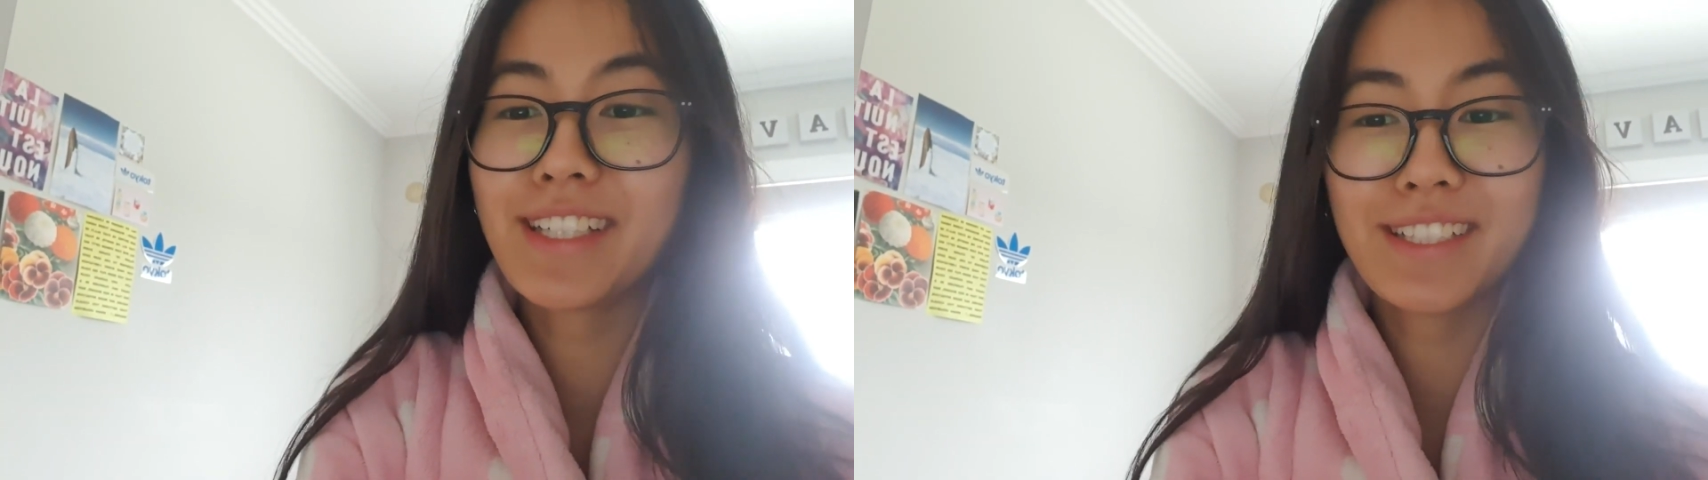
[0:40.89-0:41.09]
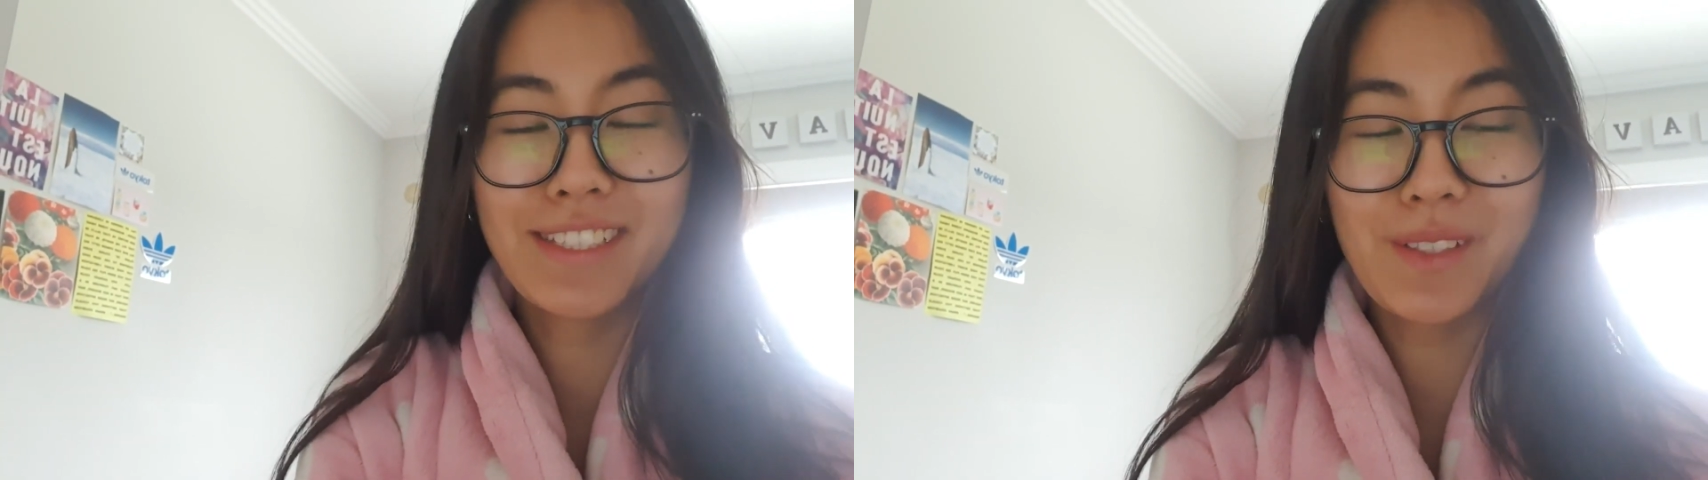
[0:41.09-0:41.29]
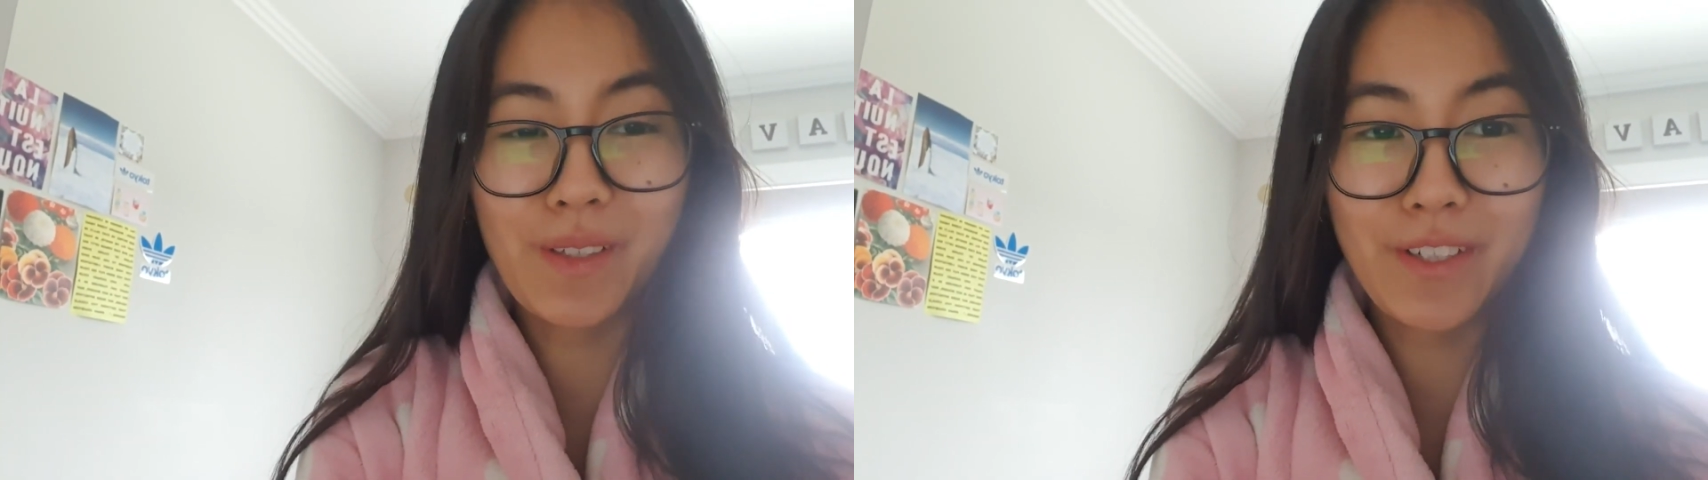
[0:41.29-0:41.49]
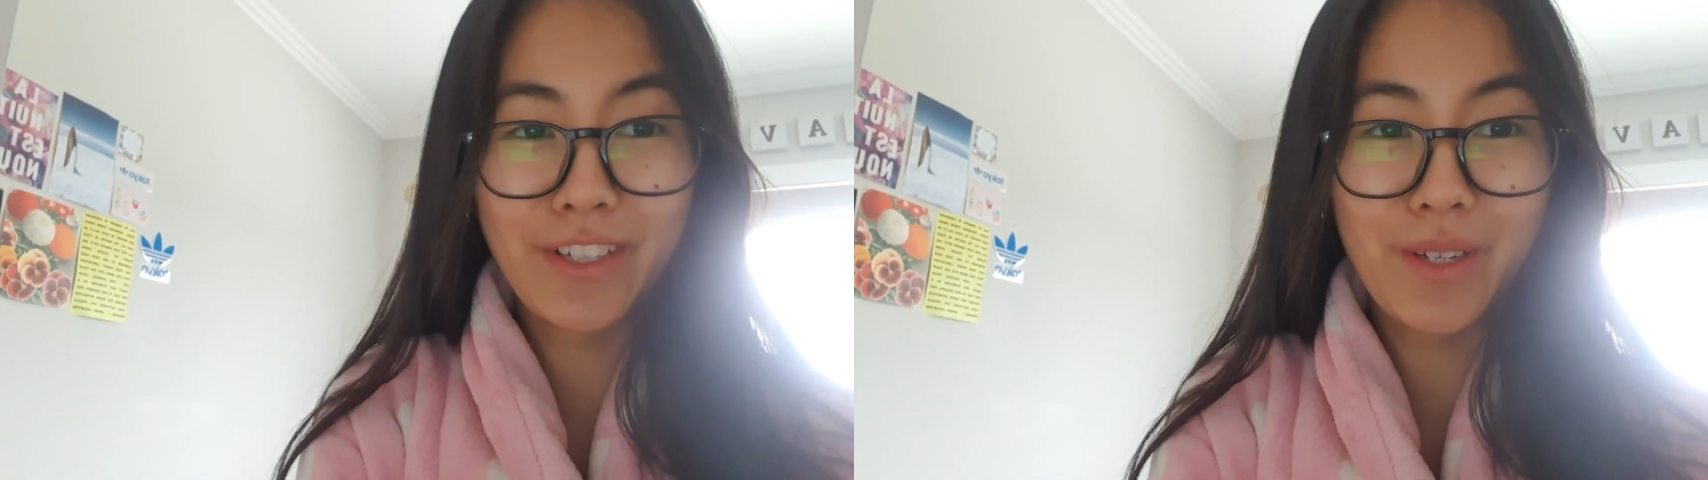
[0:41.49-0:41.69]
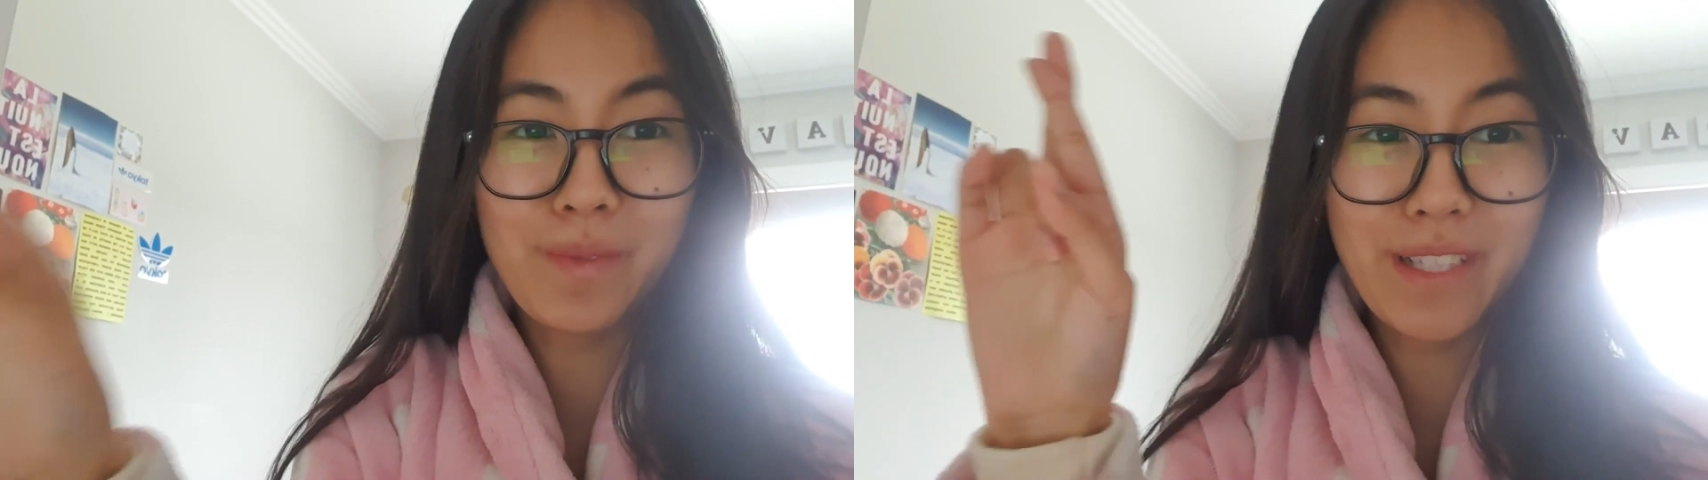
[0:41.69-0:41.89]
So
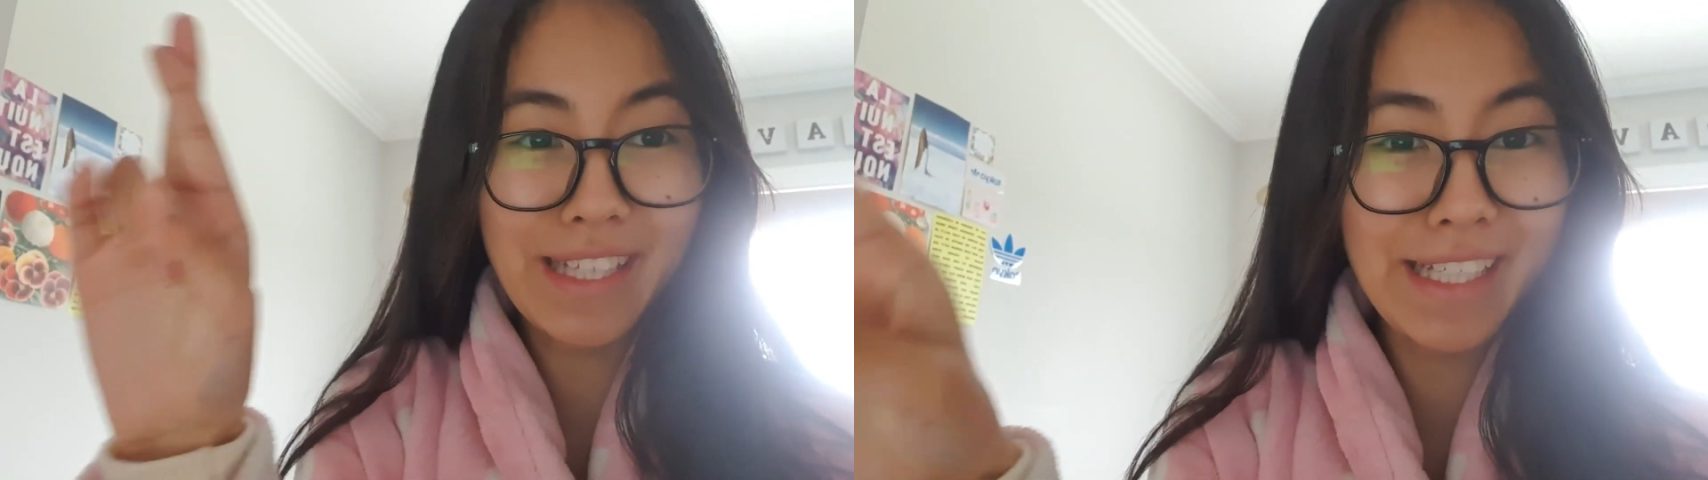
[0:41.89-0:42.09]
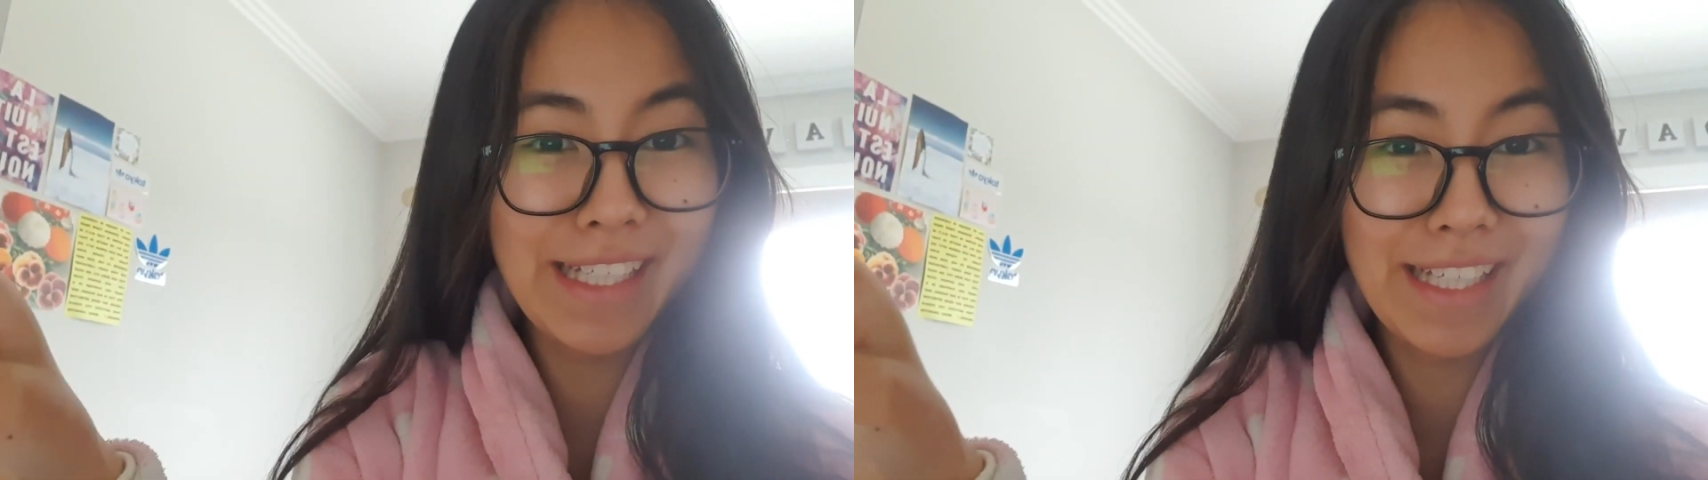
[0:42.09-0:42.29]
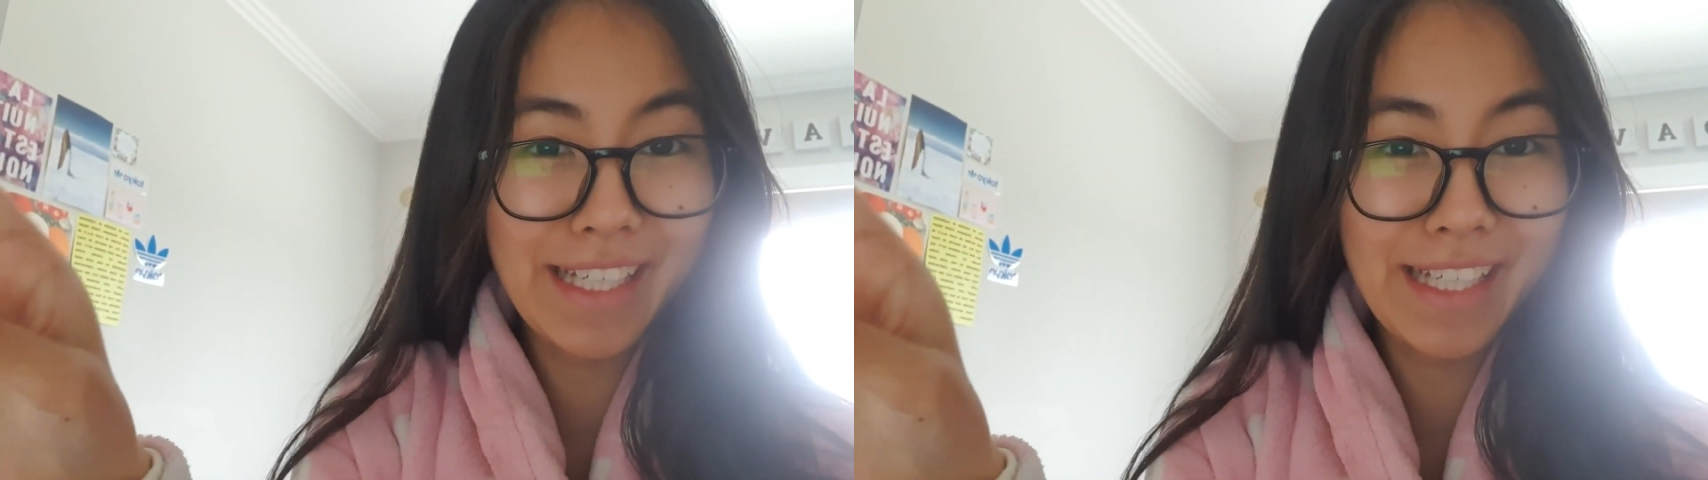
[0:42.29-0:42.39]
hopefully